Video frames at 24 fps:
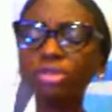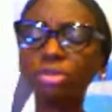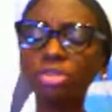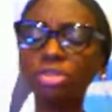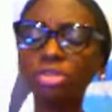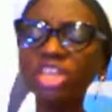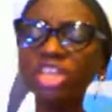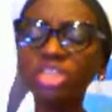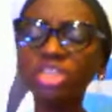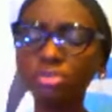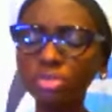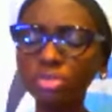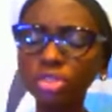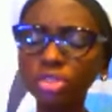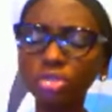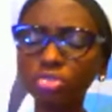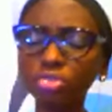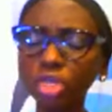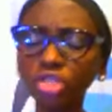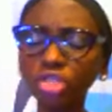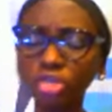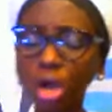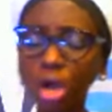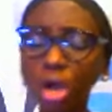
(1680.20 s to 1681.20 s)
today's
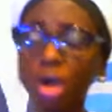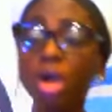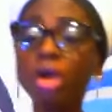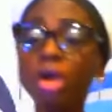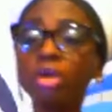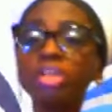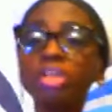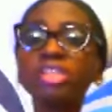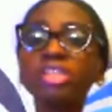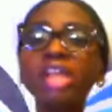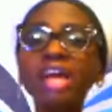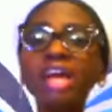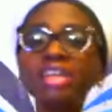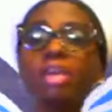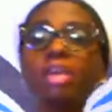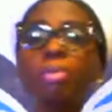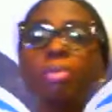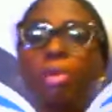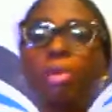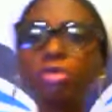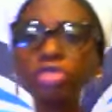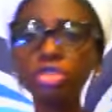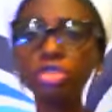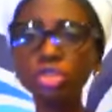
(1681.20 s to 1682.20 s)
ministration in the
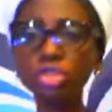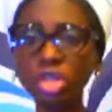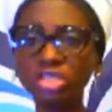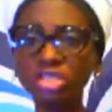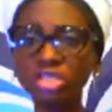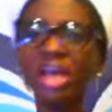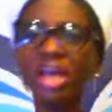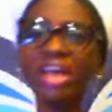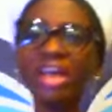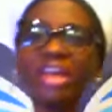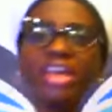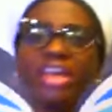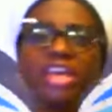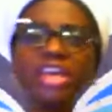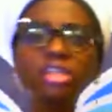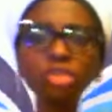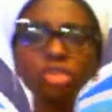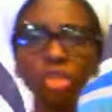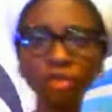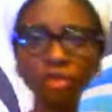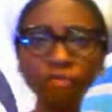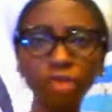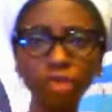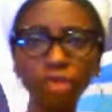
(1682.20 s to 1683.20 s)
name of Jesus,
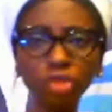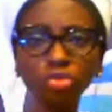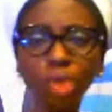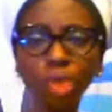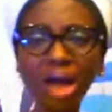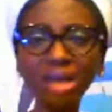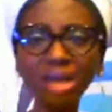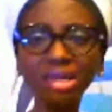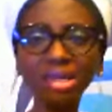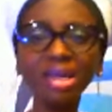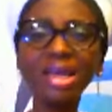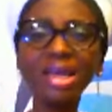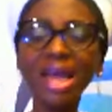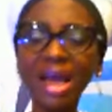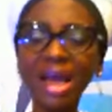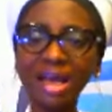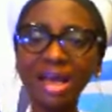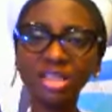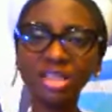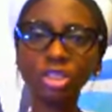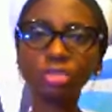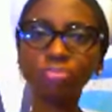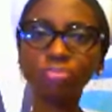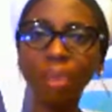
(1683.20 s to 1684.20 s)
individually
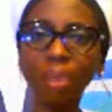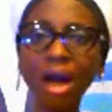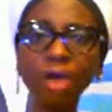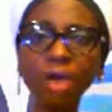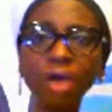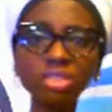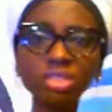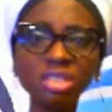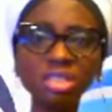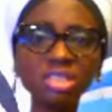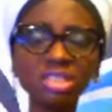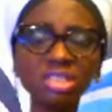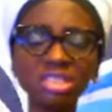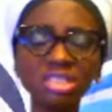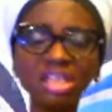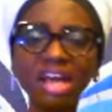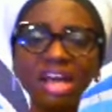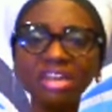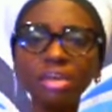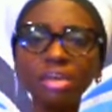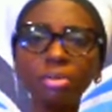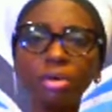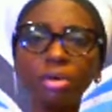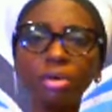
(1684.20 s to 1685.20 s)
as spouses in
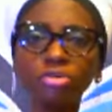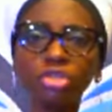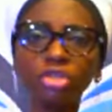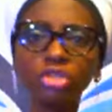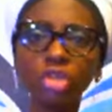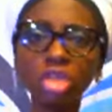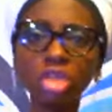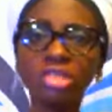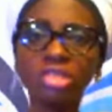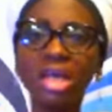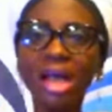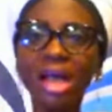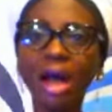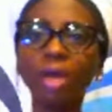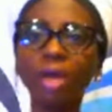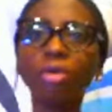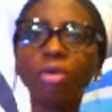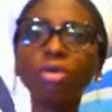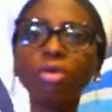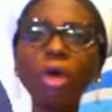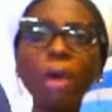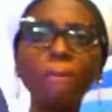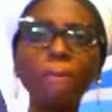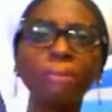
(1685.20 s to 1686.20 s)
the name of Jesus,
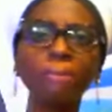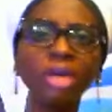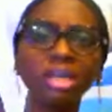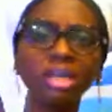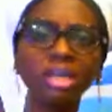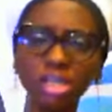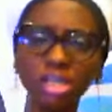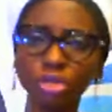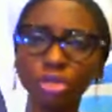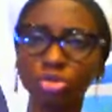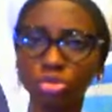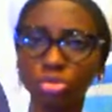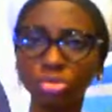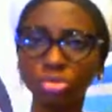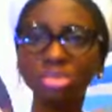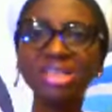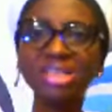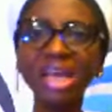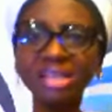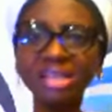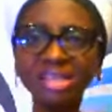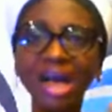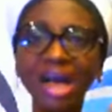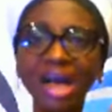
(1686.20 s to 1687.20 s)
and corporately
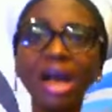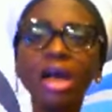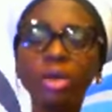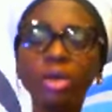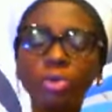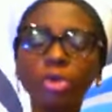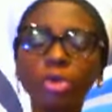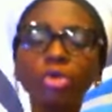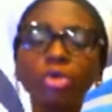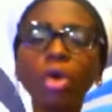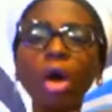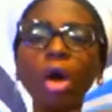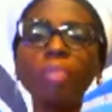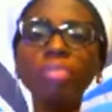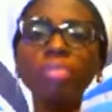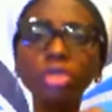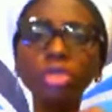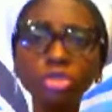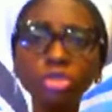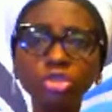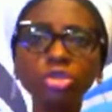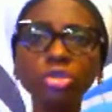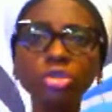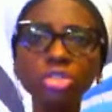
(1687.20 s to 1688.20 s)
together we come
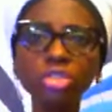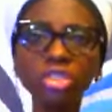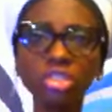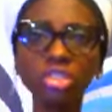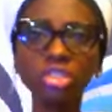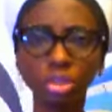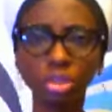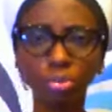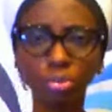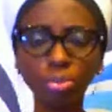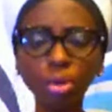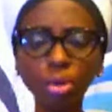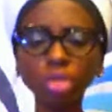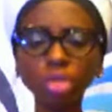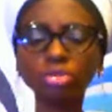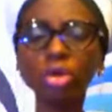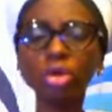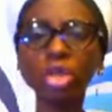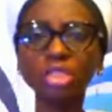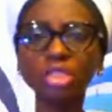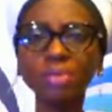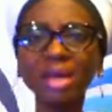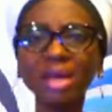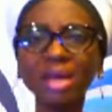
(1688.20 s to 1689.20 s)
in unity, both
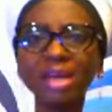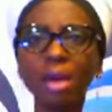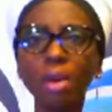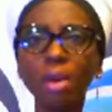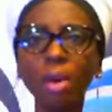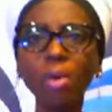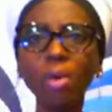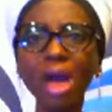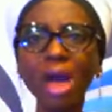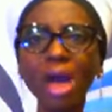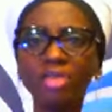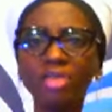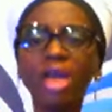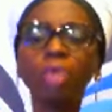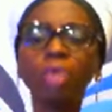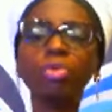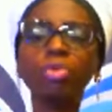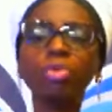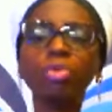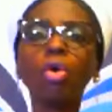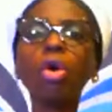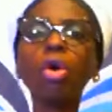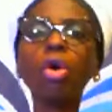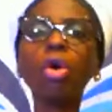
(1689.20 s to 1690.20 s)
husband and wife.
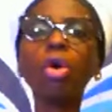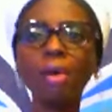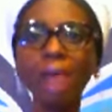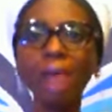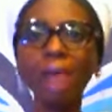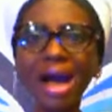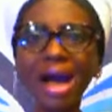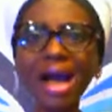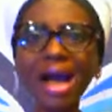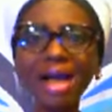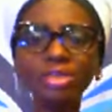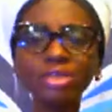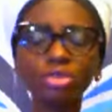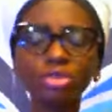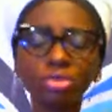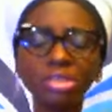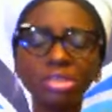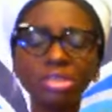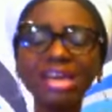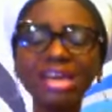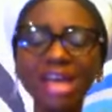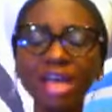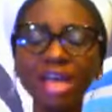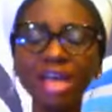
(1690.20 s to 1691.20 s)
We hold our hands
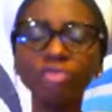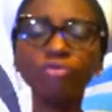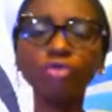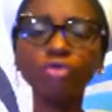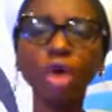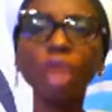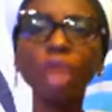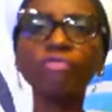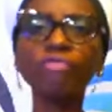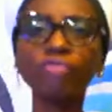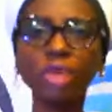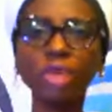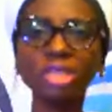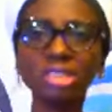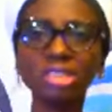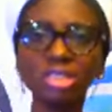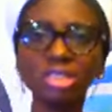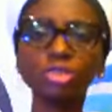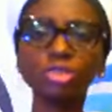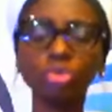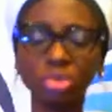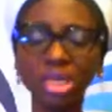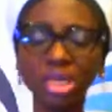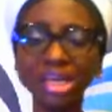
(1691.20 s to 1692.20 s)
together and join
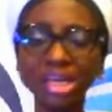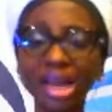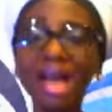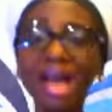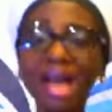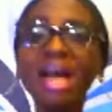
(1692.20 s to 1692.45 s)
forces together.